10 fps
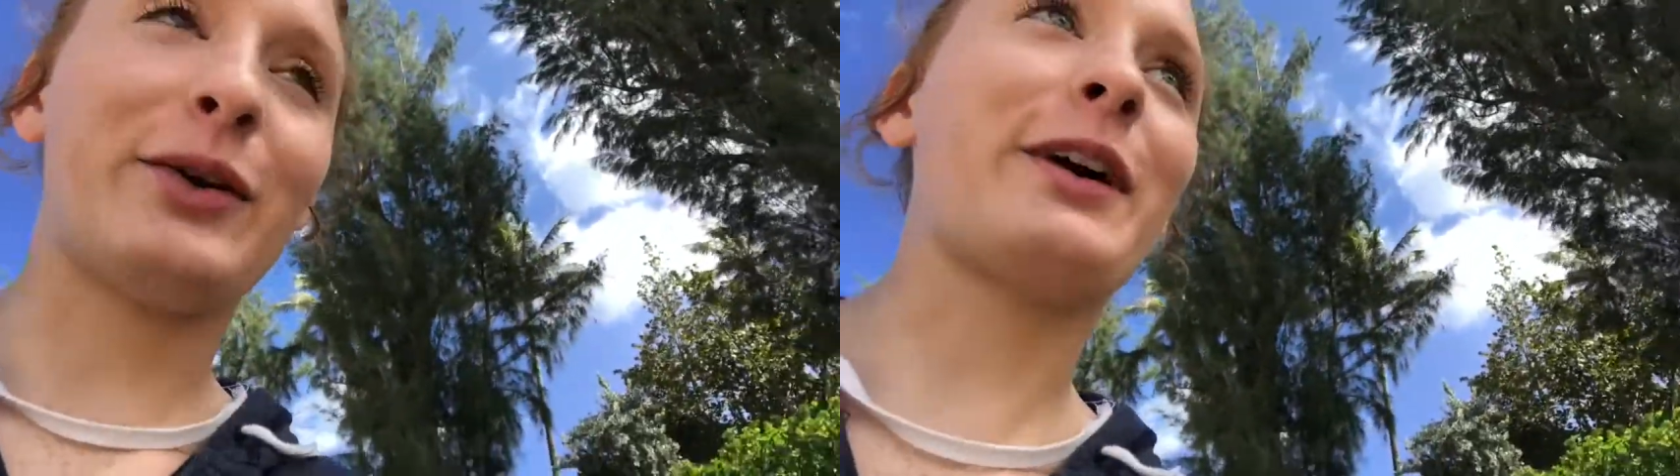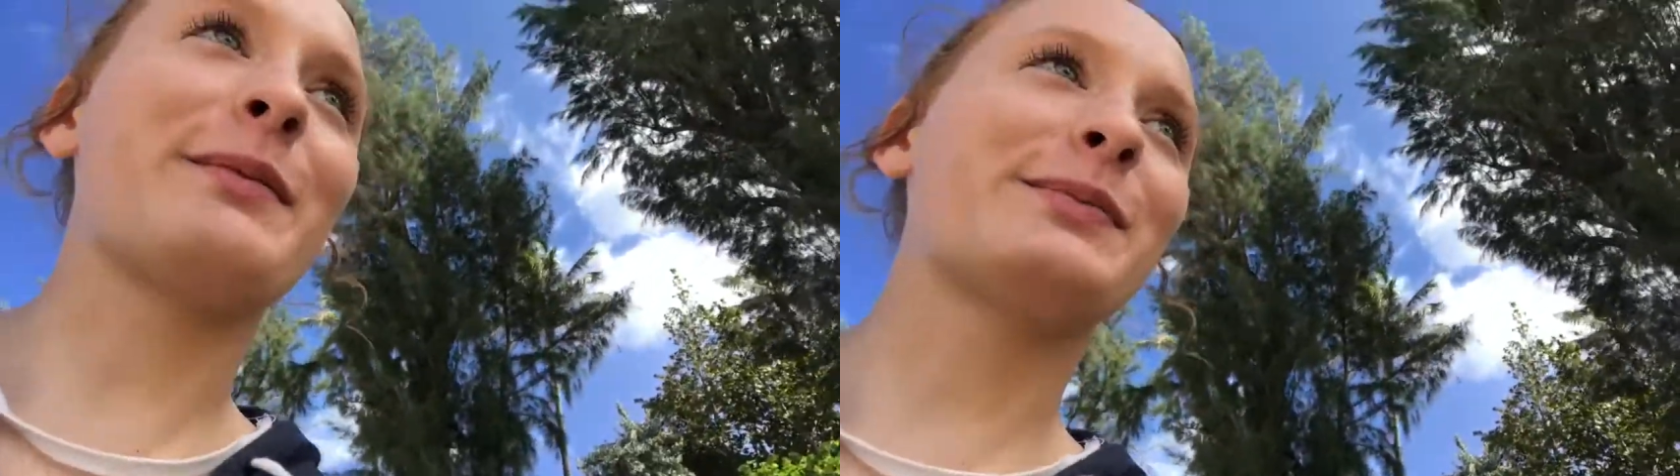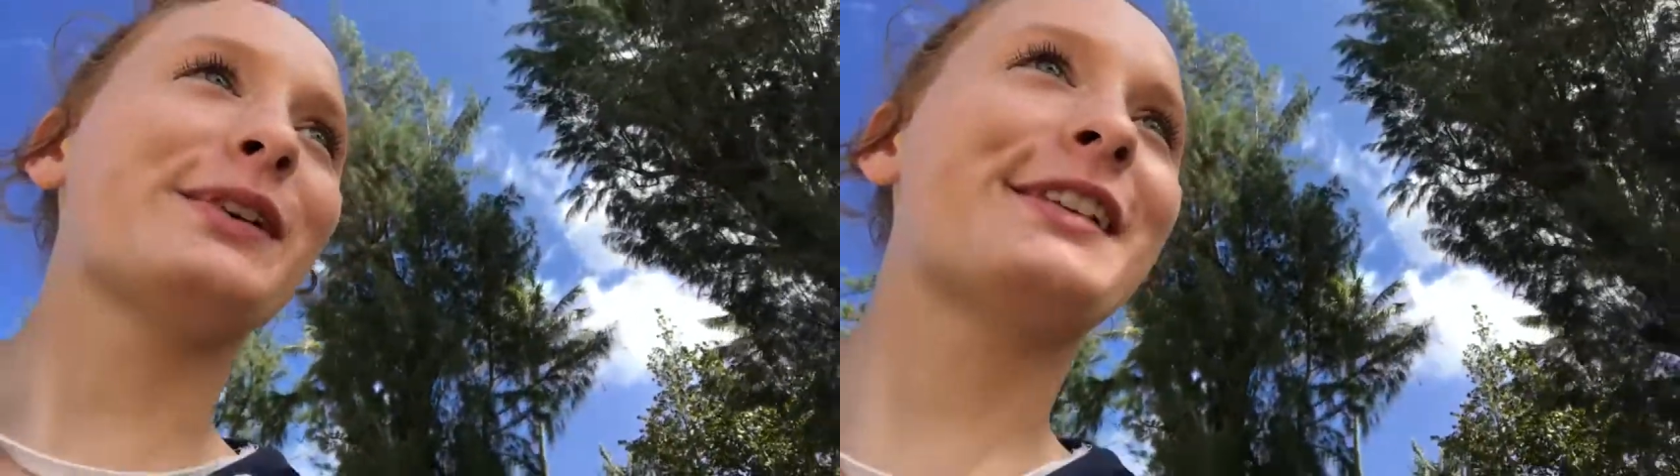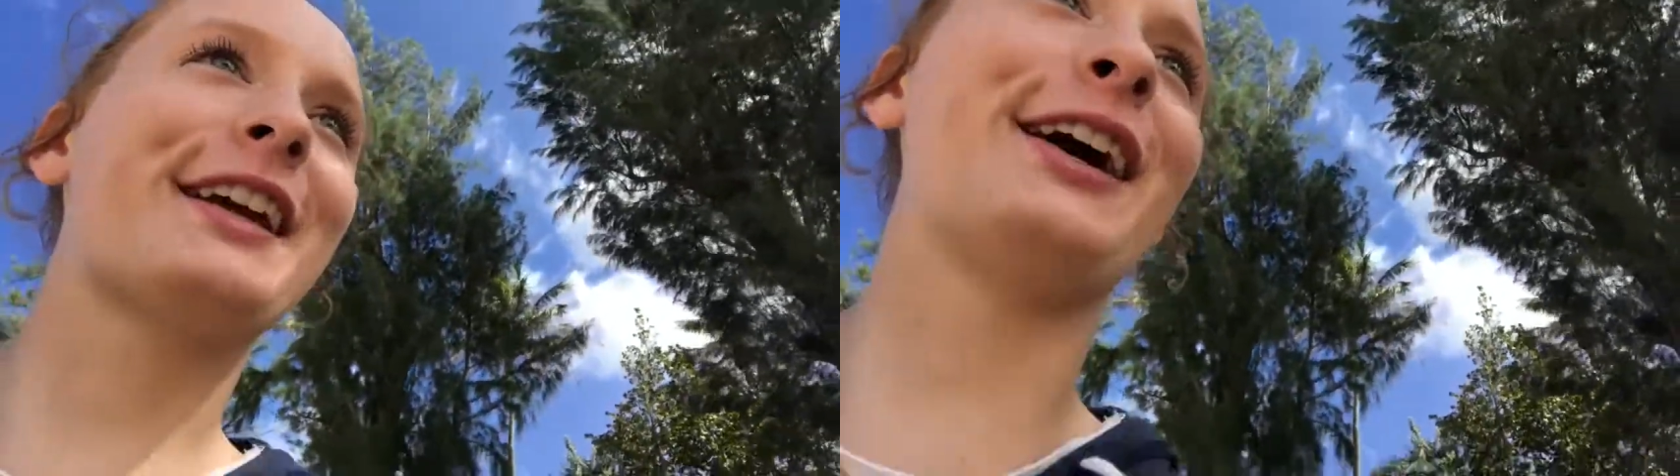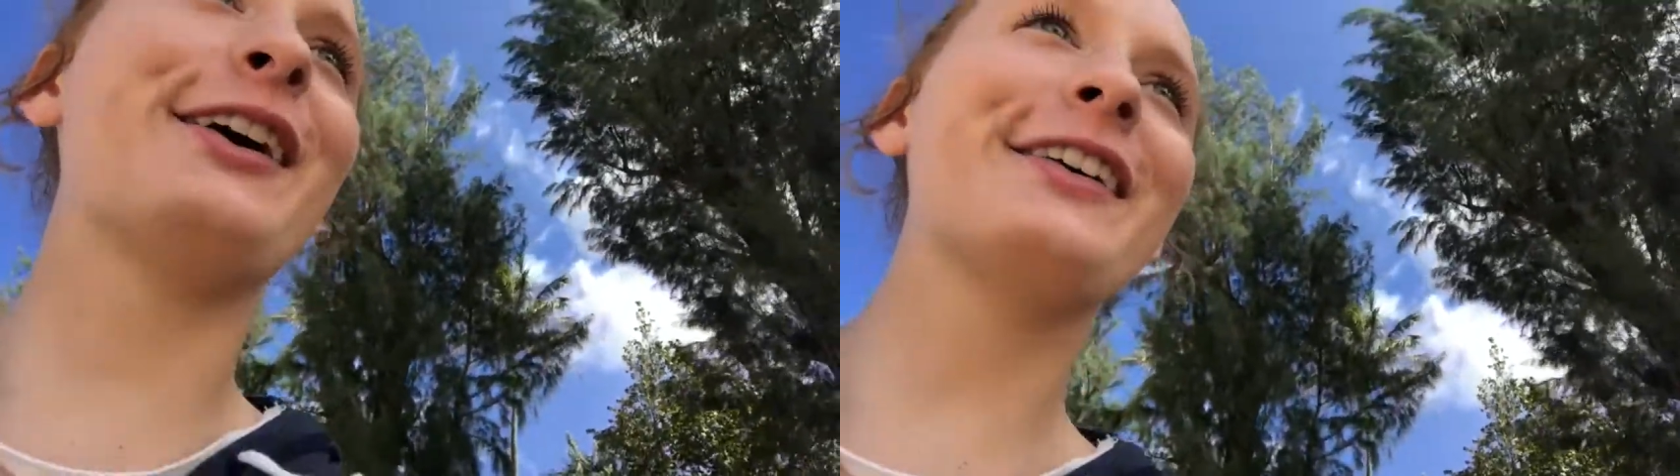to where I'm supposed
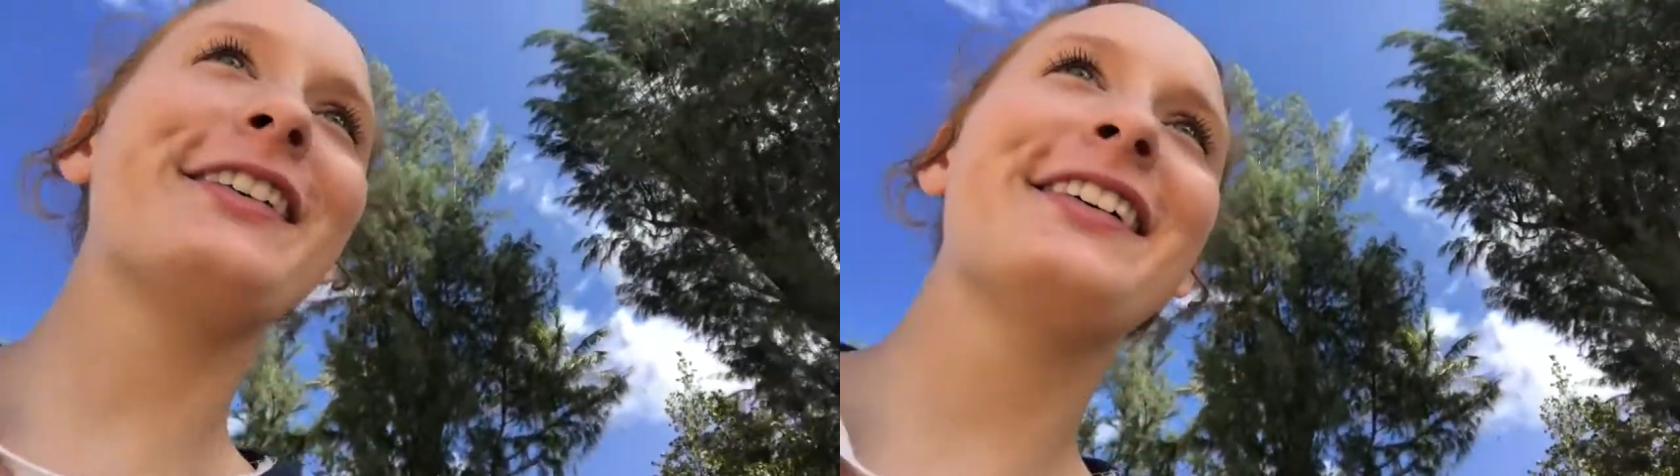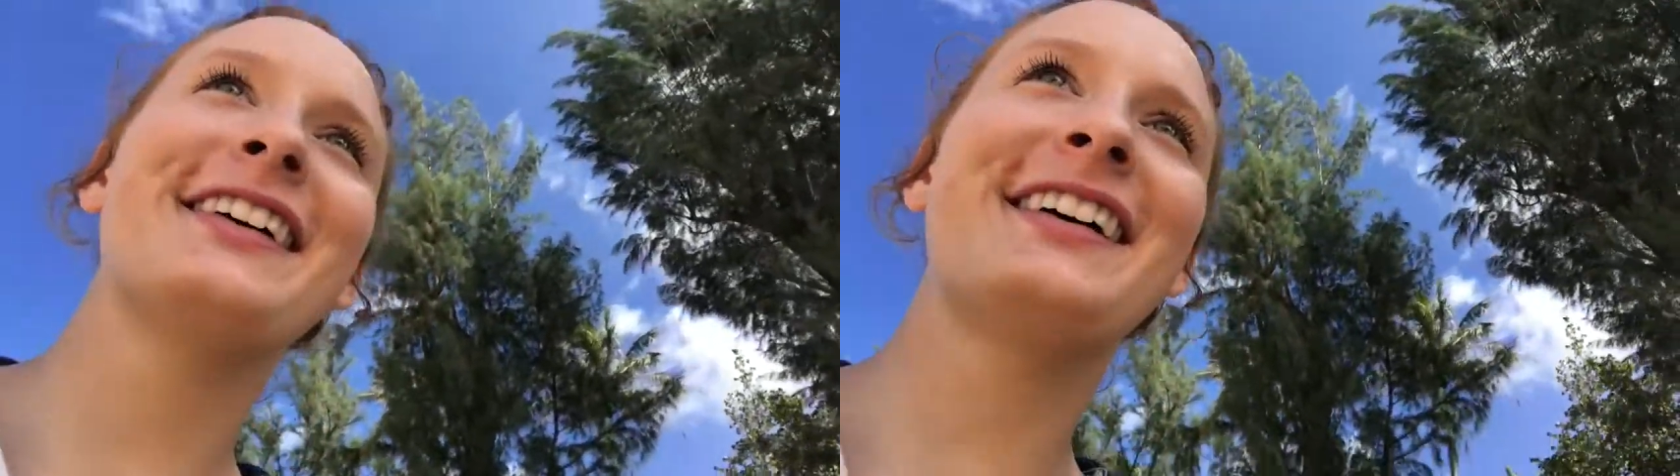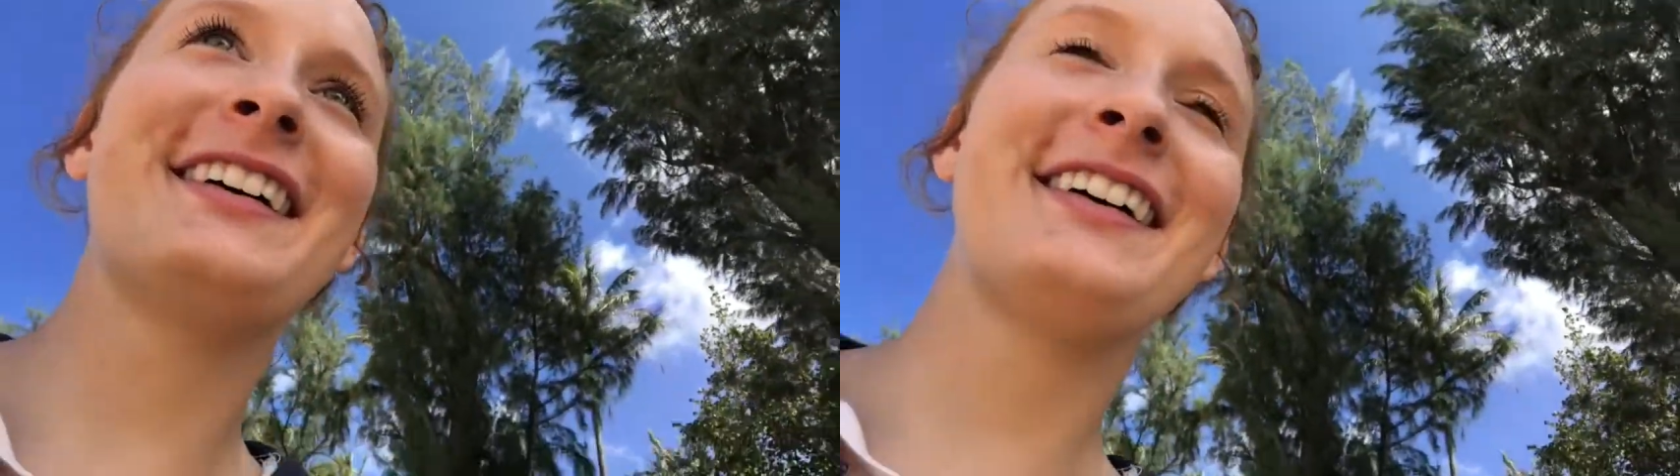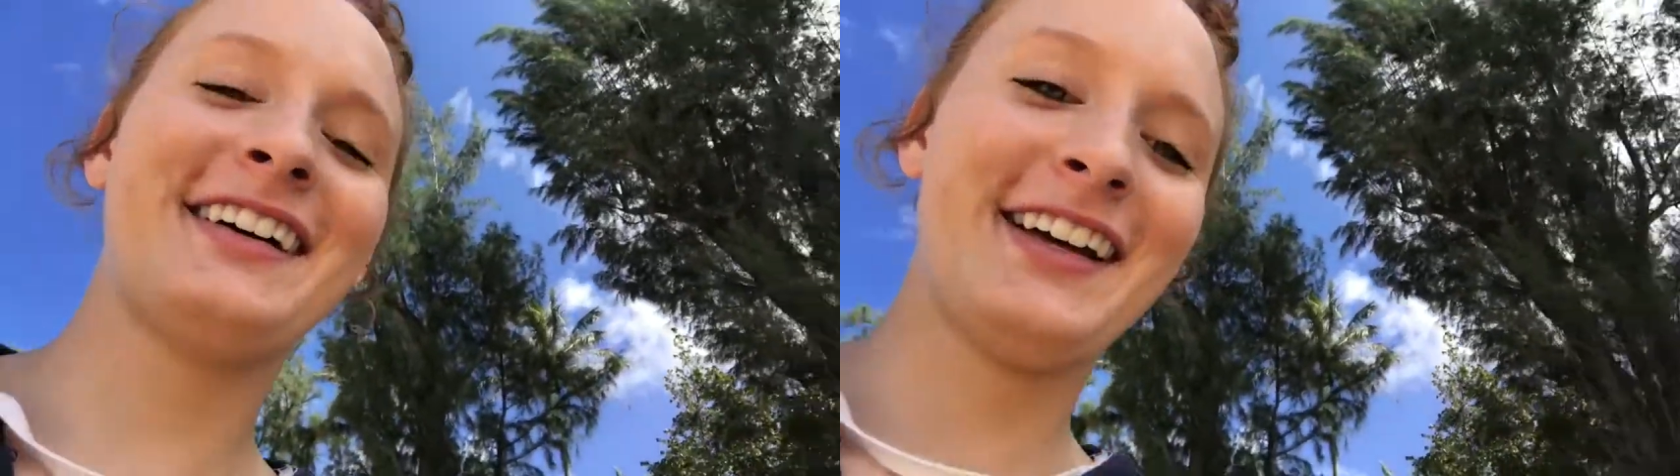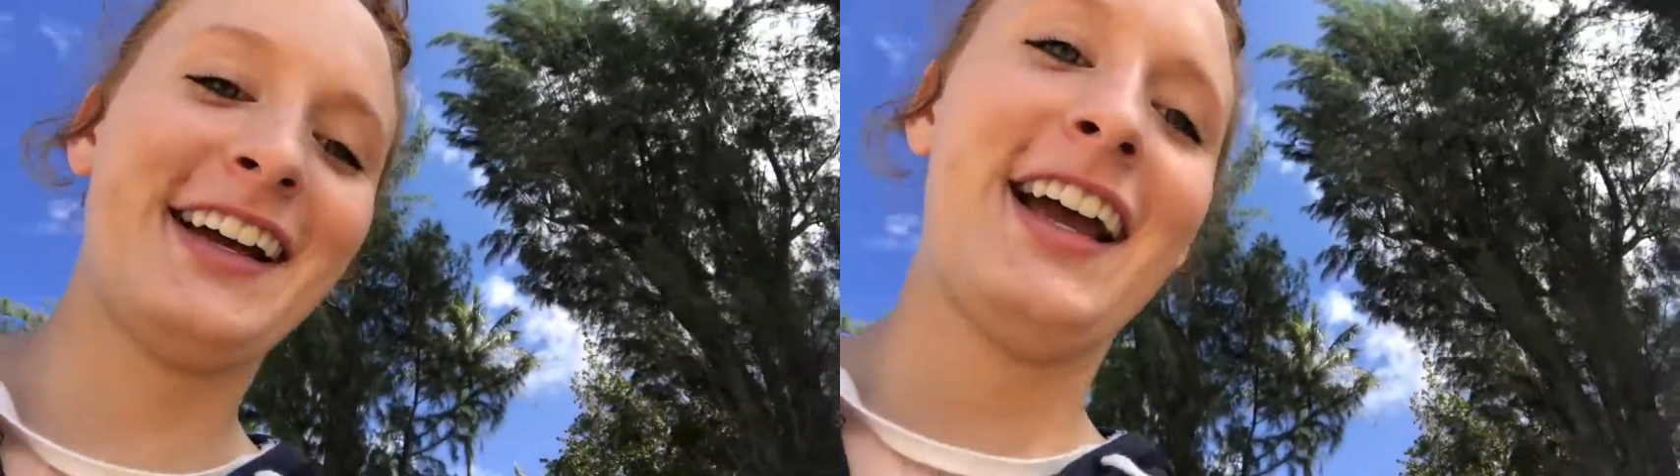to go.
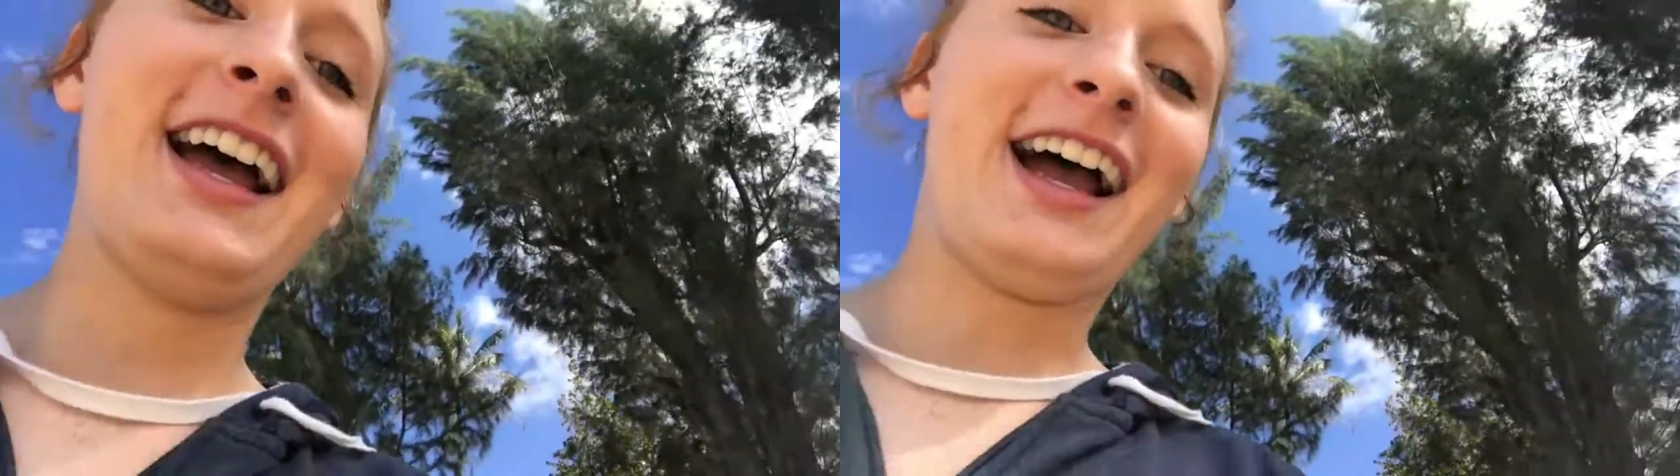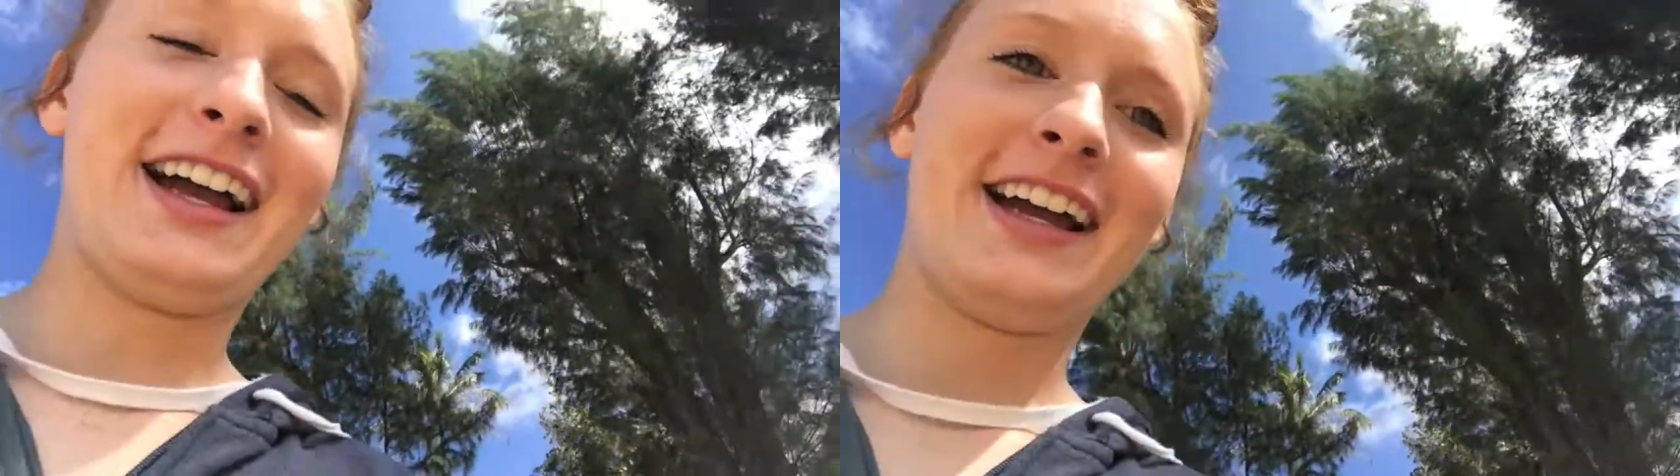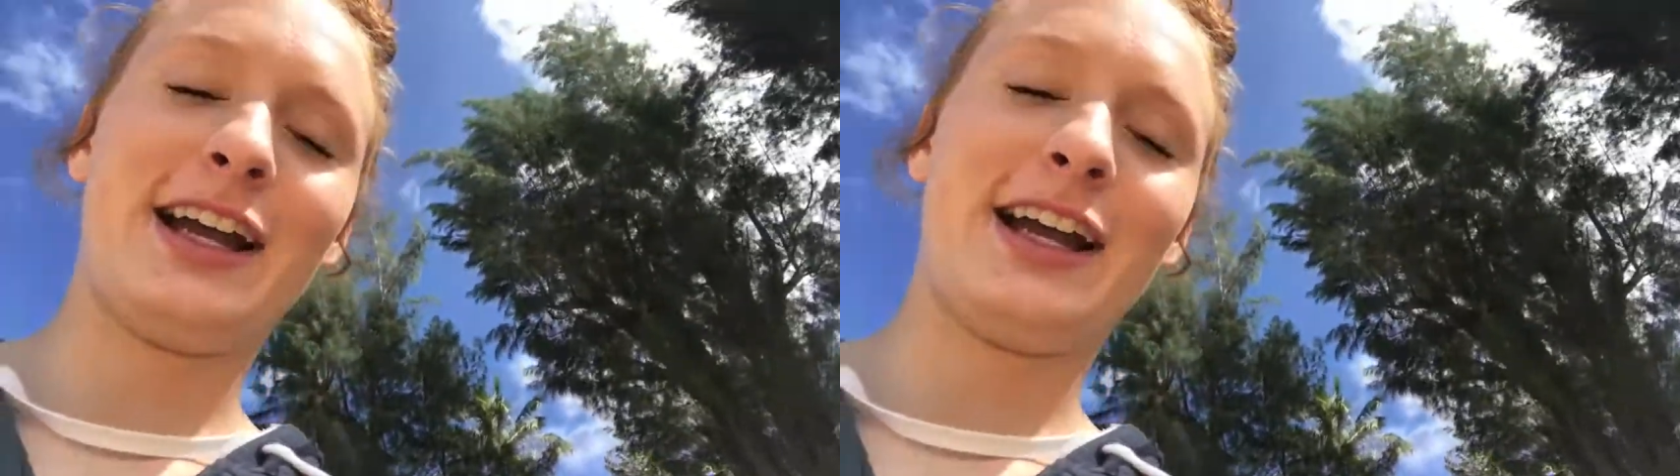I